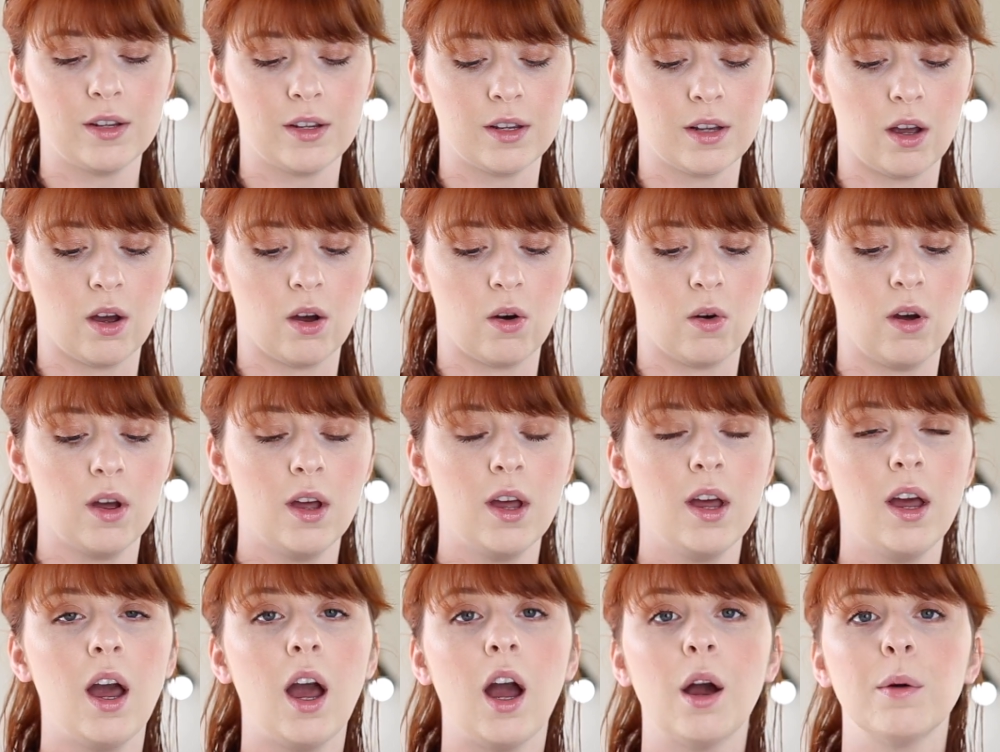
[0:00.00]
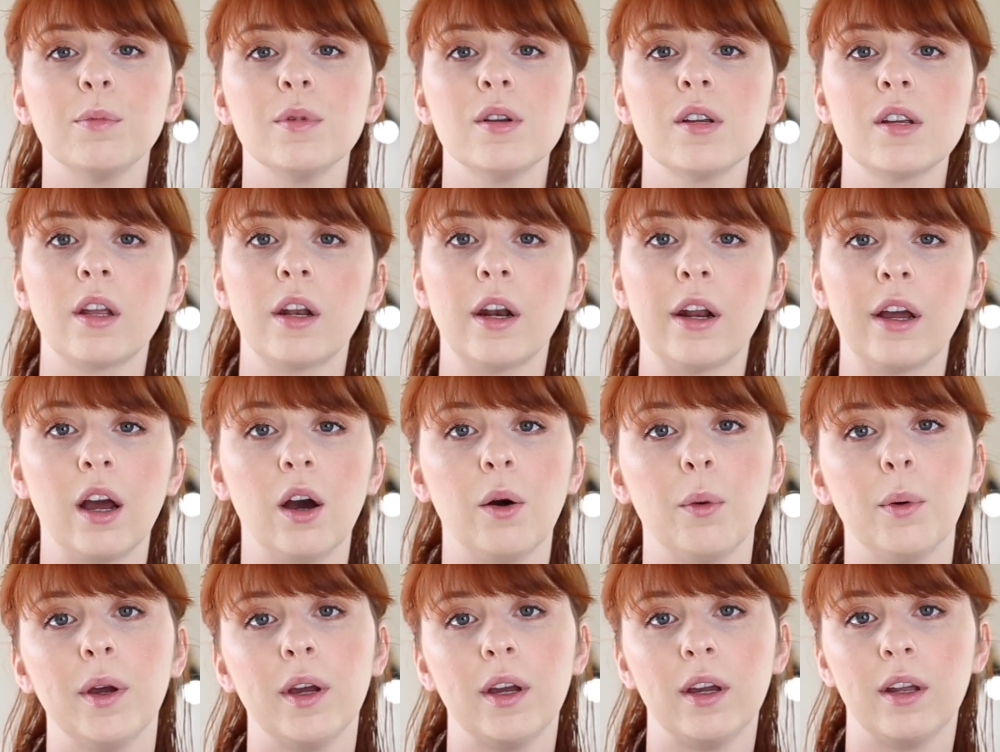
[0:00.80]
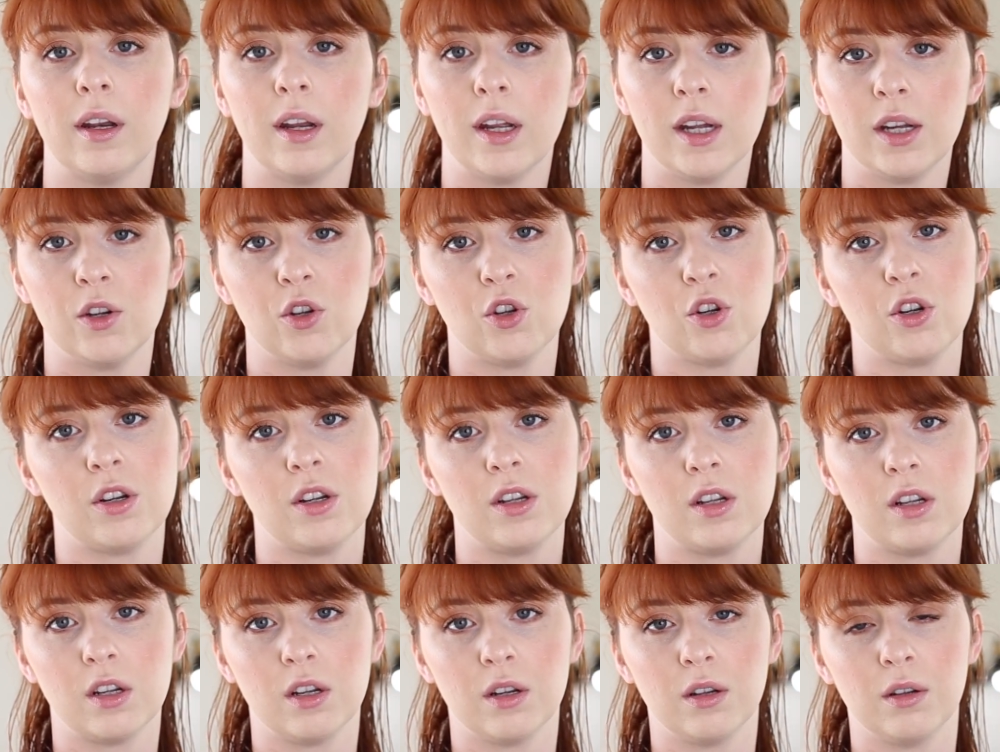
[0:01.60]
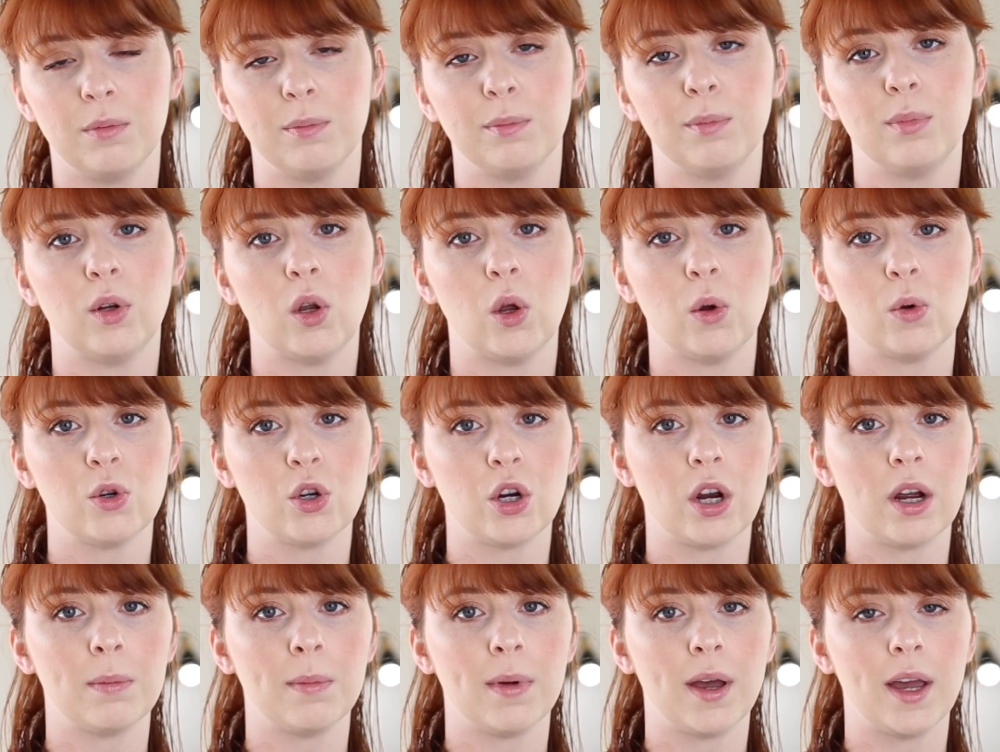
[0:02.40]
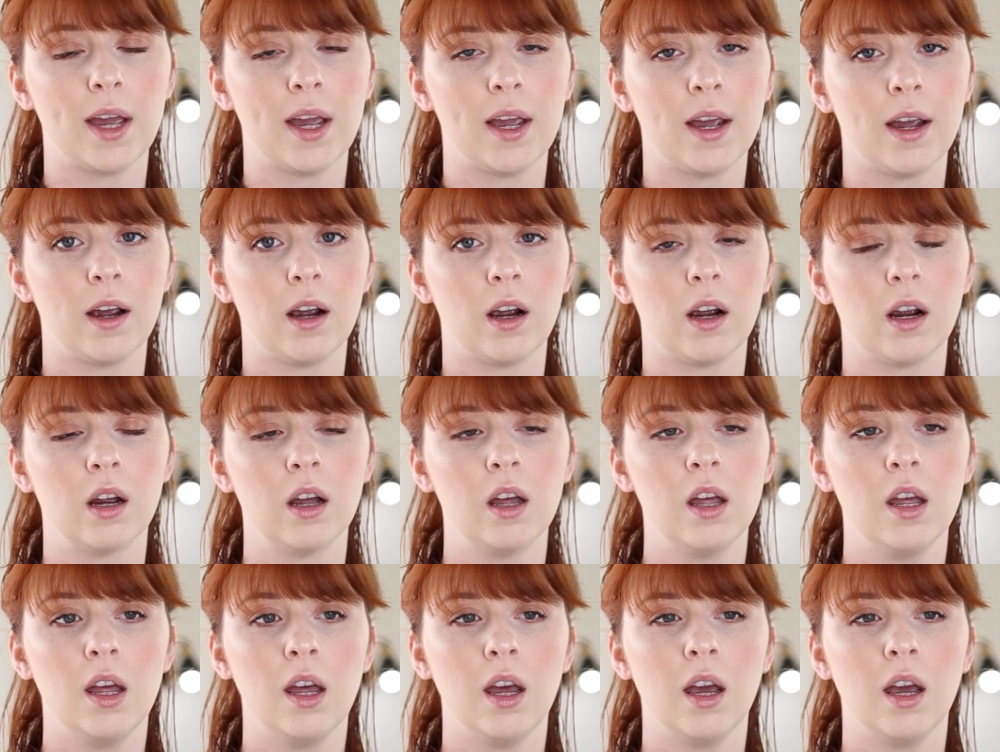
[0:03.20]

So I'm just going to go in and just blow dry my hair,